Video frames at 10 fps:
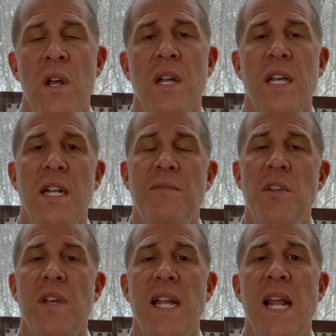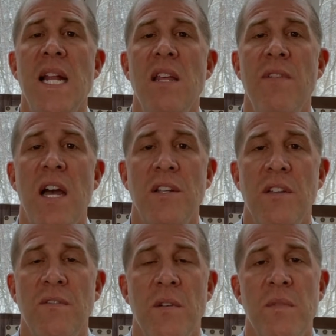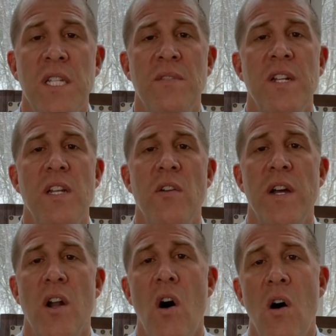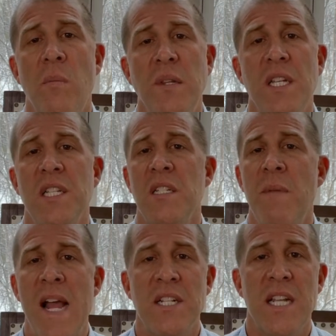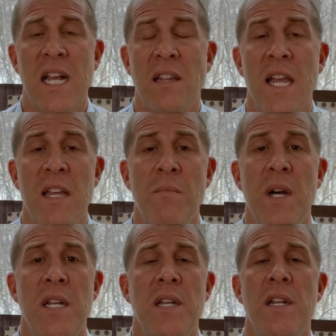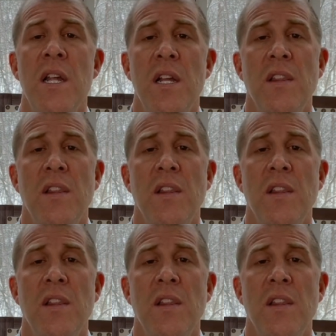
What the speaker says: And if you get any value from this video at all, please smash that like button.